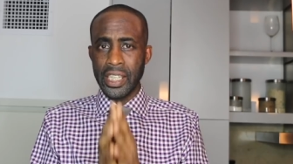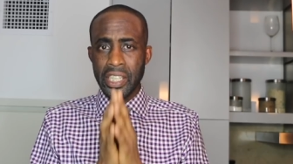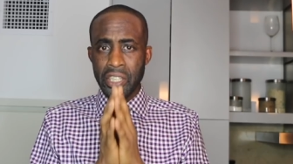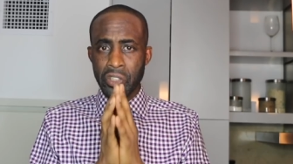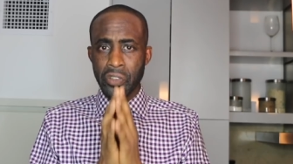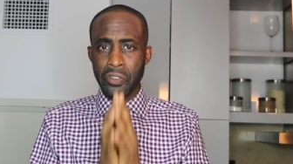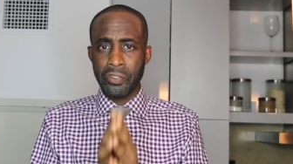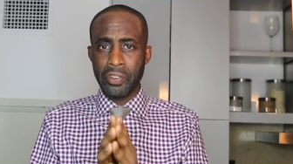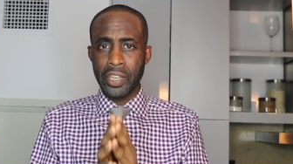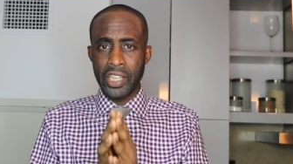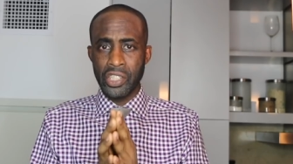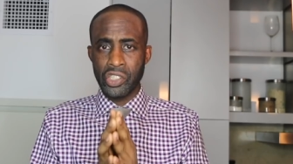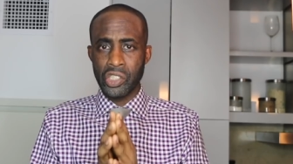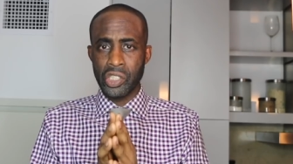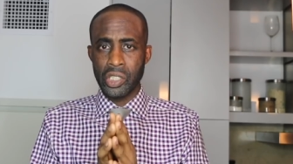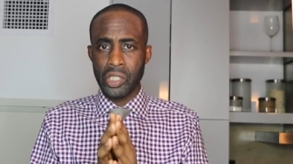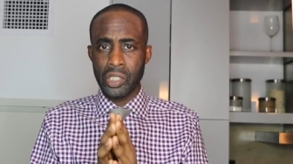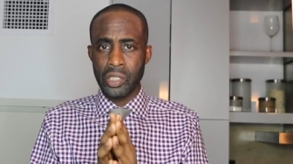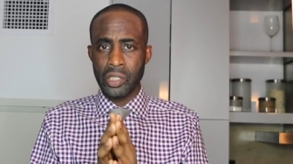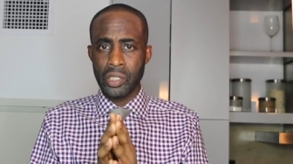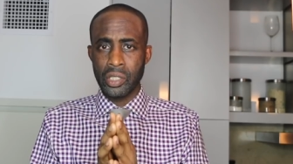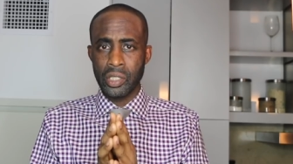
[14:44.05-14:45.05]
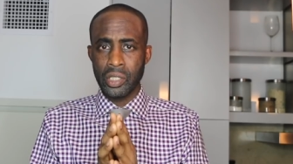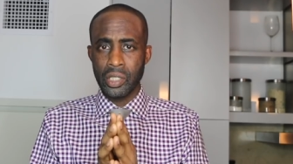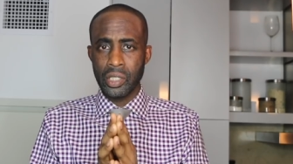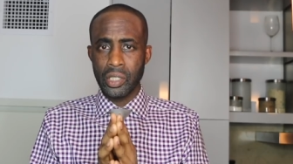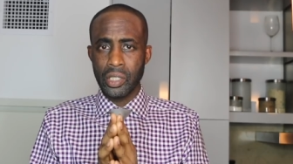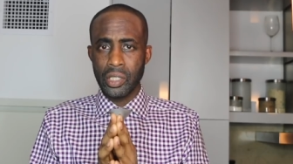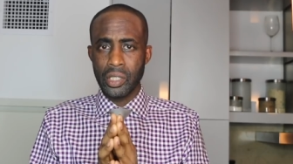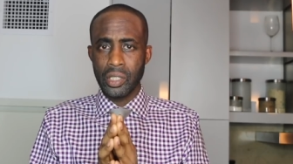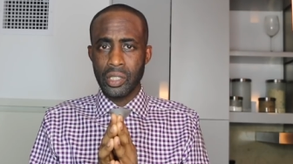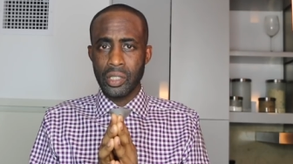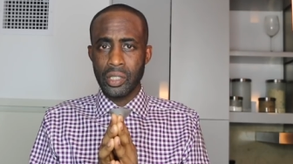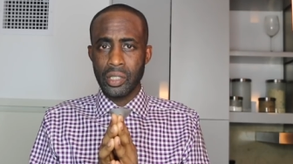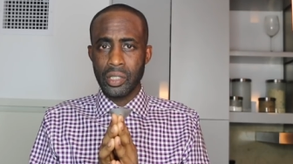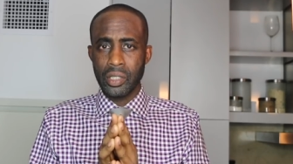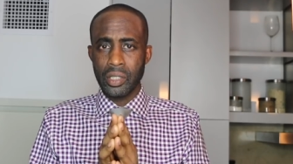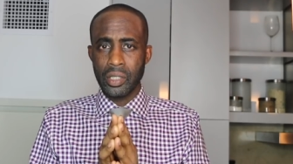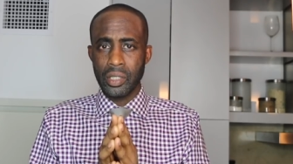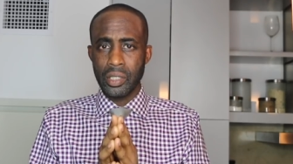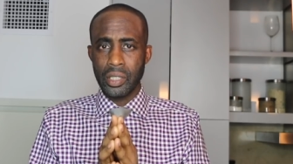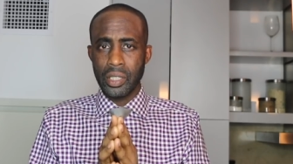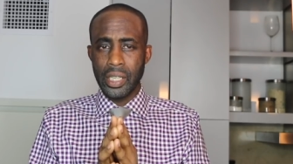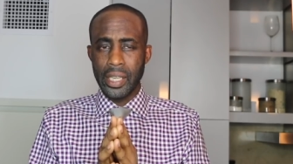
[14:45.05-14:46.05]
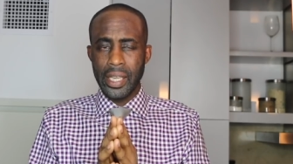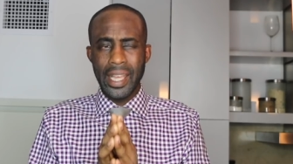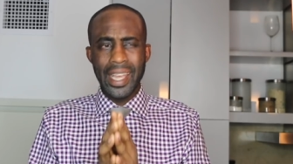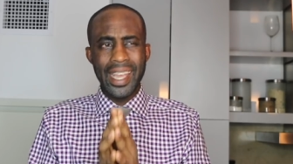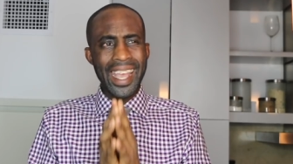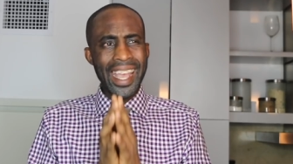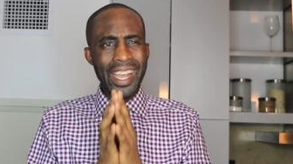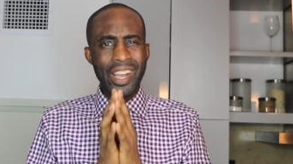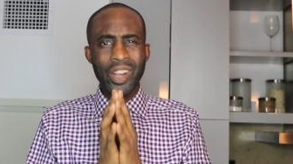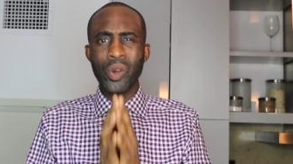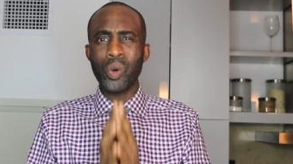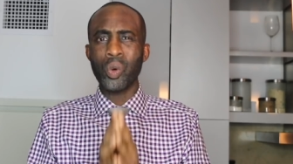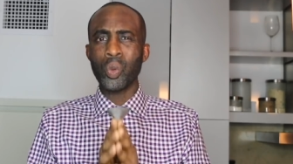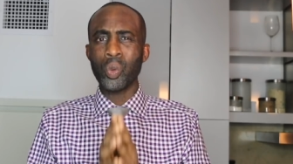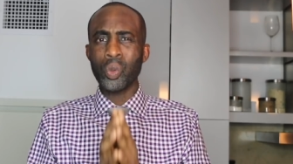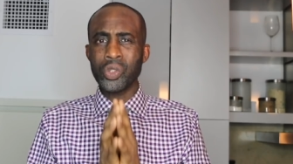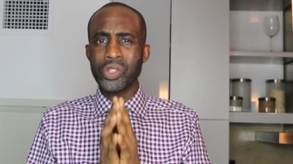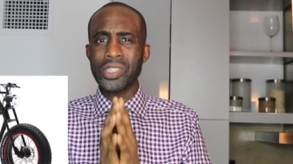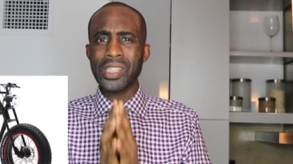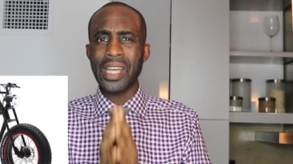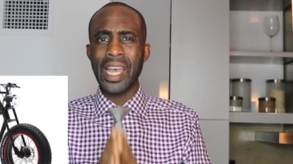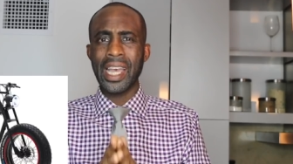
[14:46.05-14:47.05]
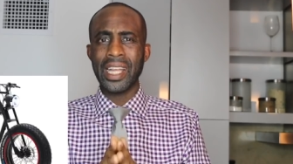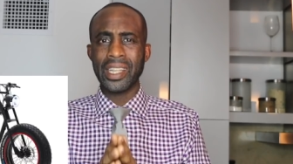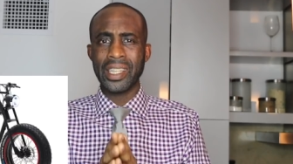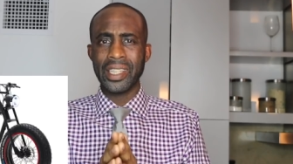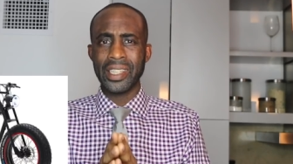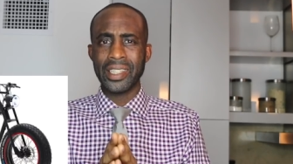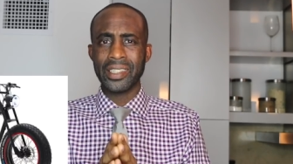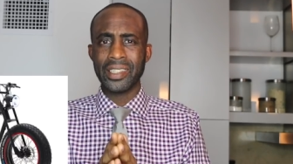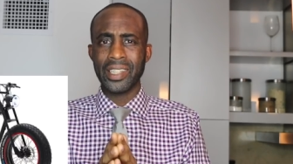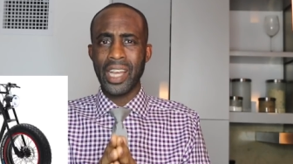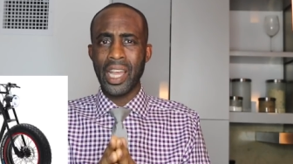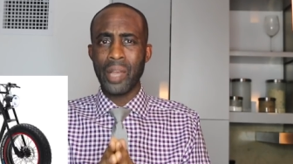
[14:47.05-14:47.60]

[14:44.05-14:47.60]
innovation, and cool styling.